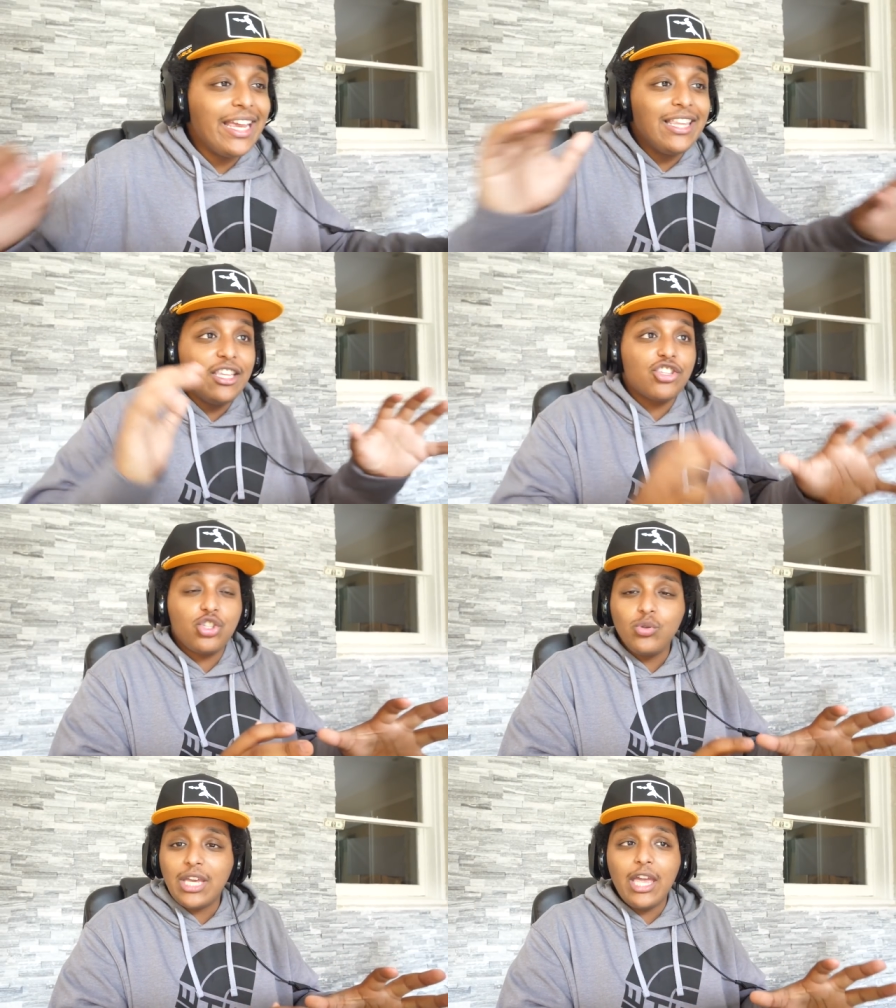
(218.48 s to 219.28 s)
in this
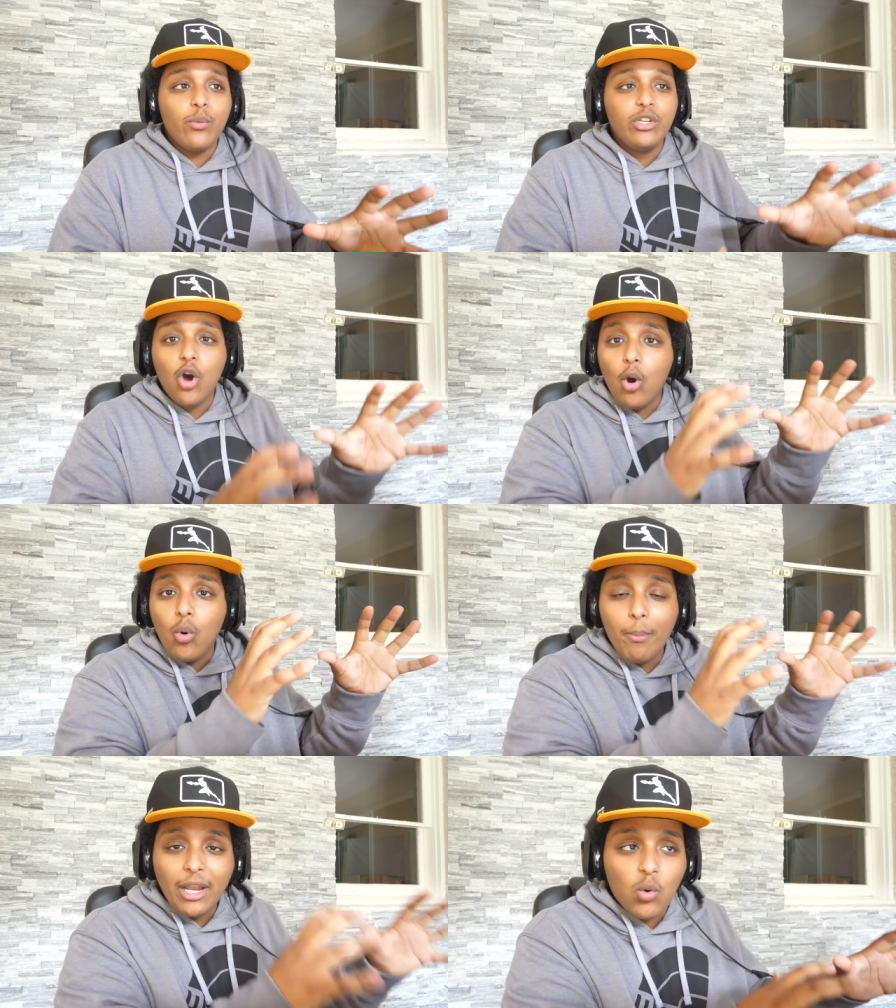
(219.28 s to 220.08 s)
2K, we
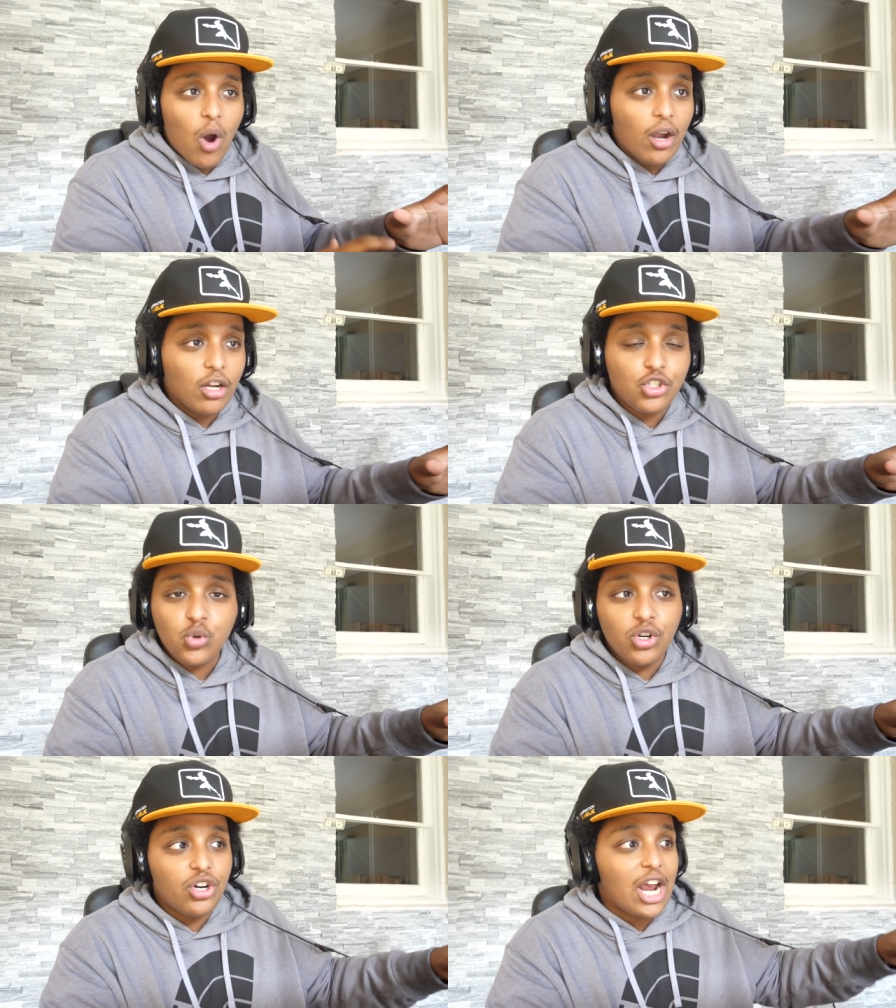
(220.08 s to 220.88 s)
know Mike Wong on
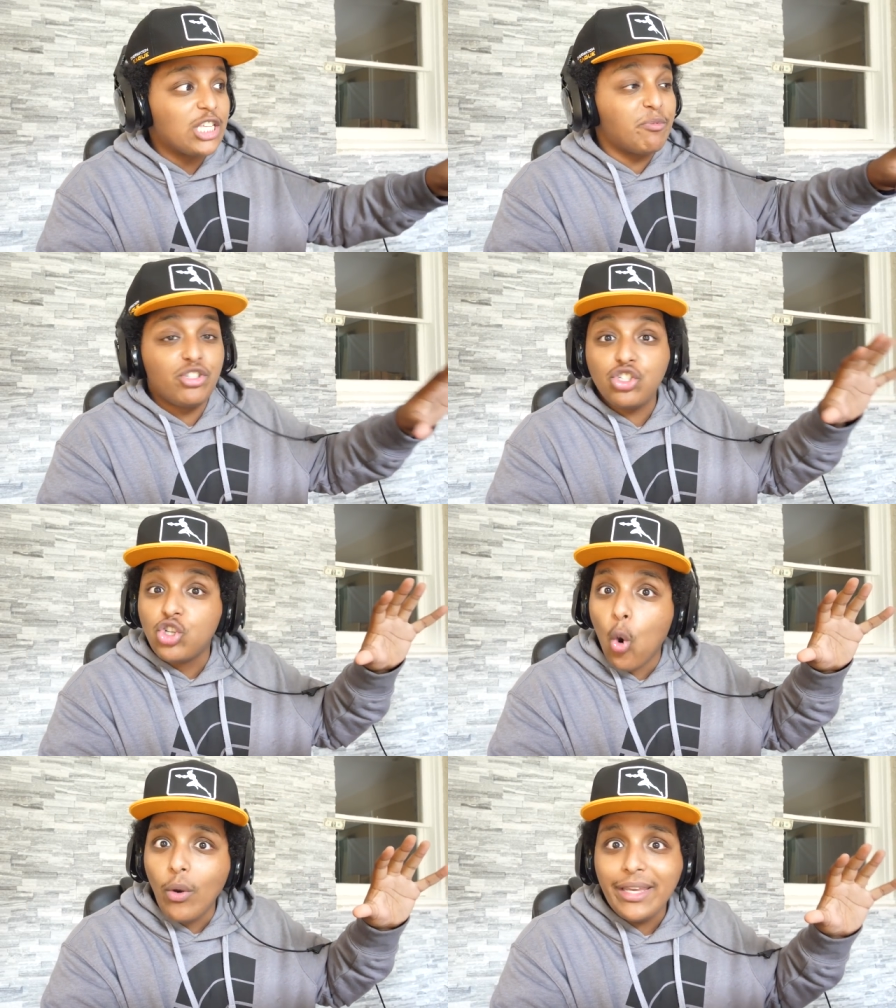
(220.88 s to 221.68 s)
Twitter has been just
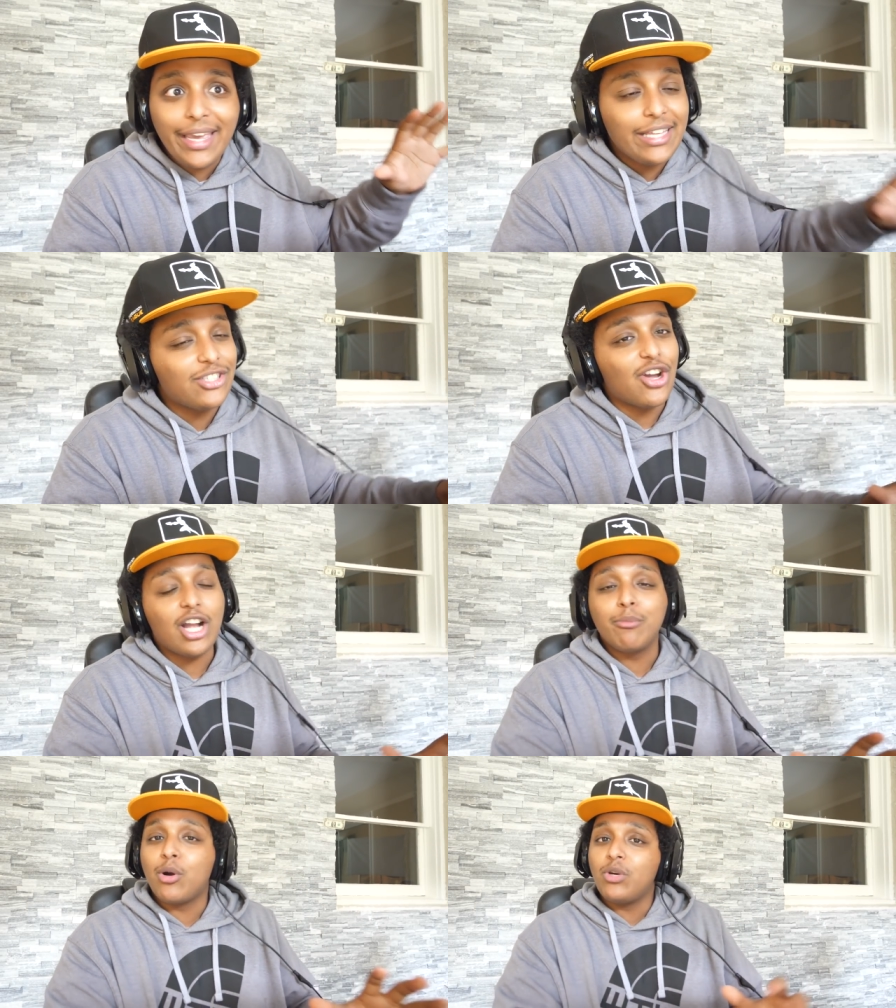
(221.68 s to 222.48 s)
going in
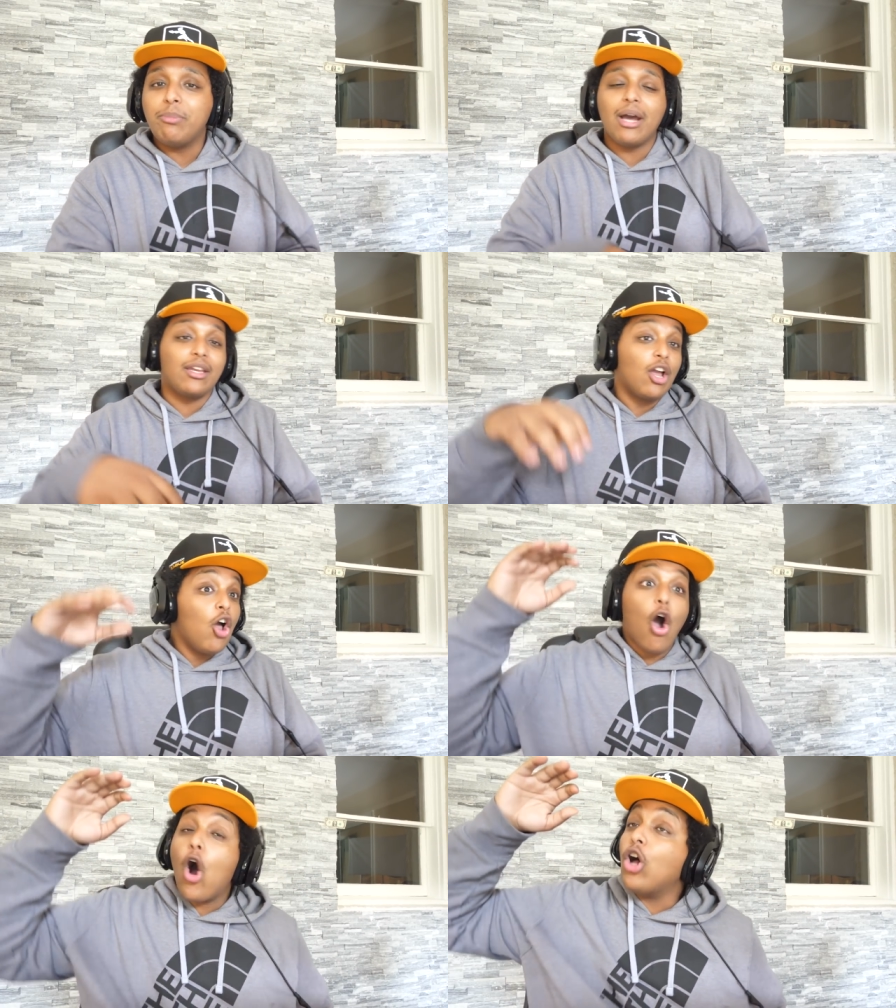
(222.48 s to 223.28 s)
talking about rebounding.
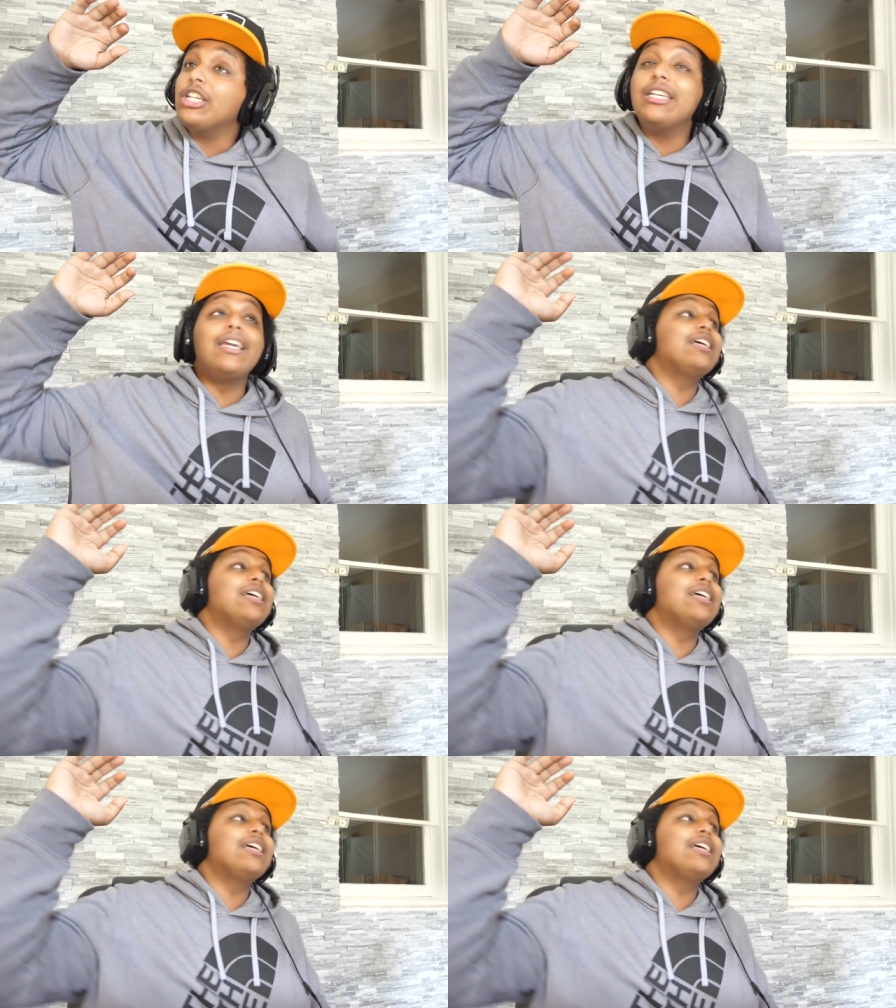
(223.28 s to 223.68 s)
All he